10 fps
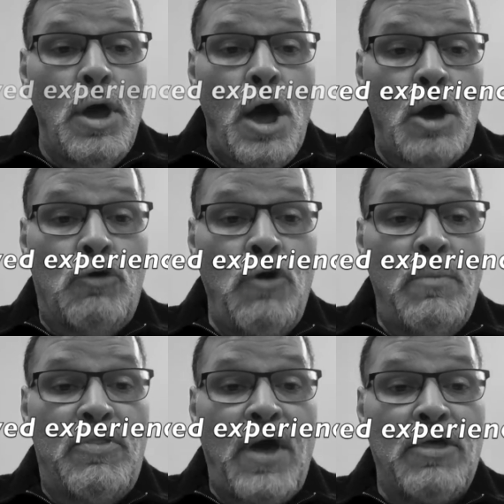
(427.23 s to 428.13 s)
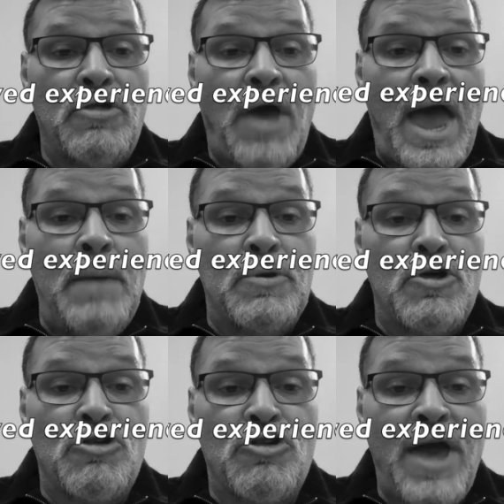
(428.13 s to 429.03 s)
A group that is able
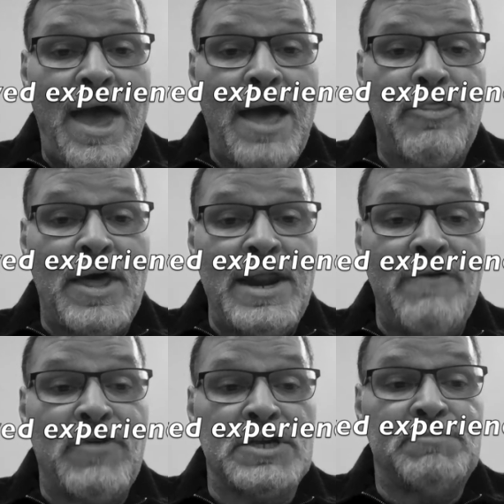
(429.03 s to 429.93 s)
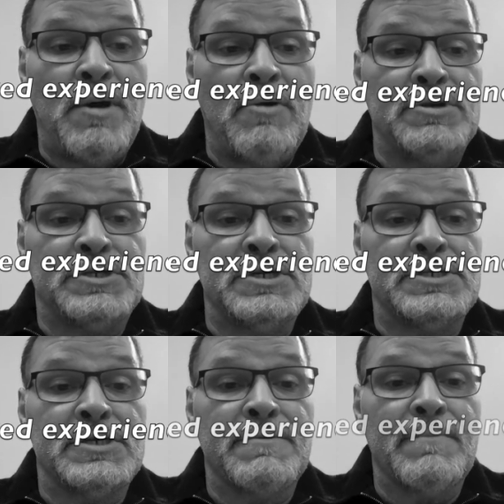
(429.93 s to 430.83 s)
to share their lived
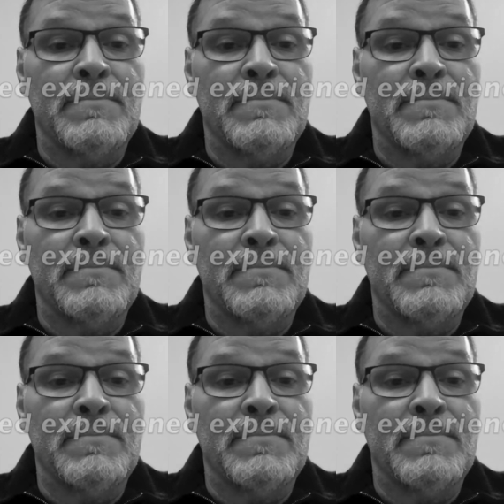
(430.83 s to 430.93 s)
experiences,